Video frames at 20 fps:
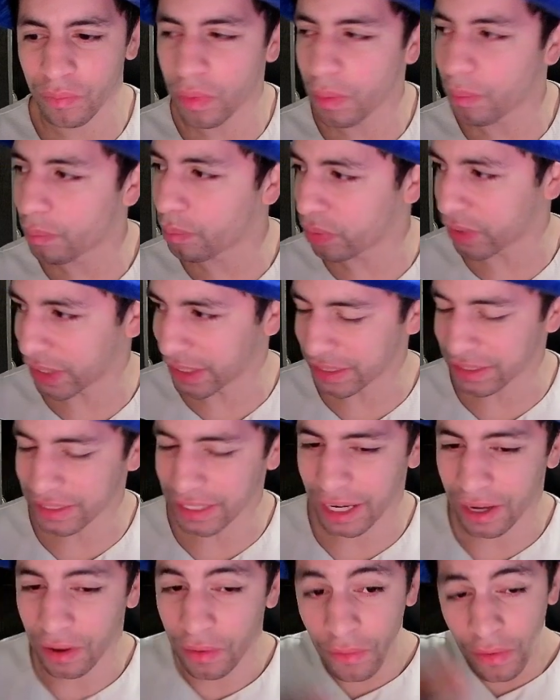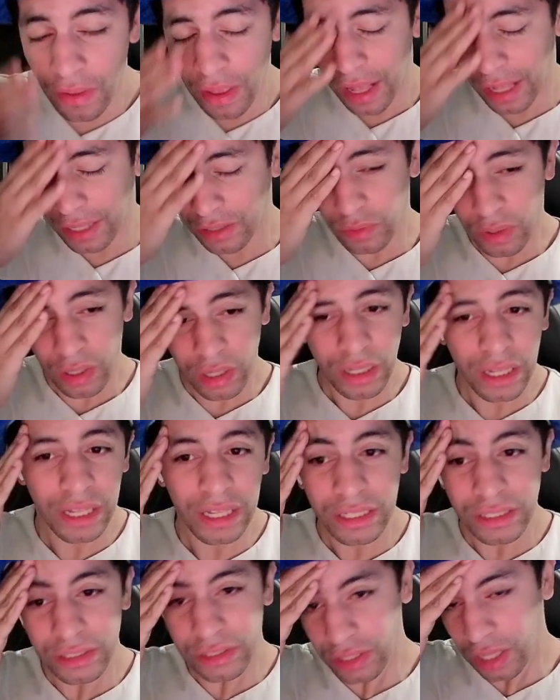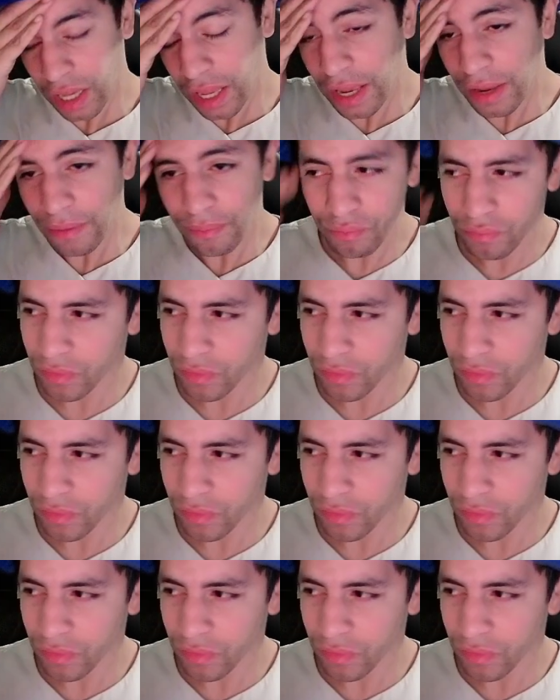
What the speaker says: play style, as well as a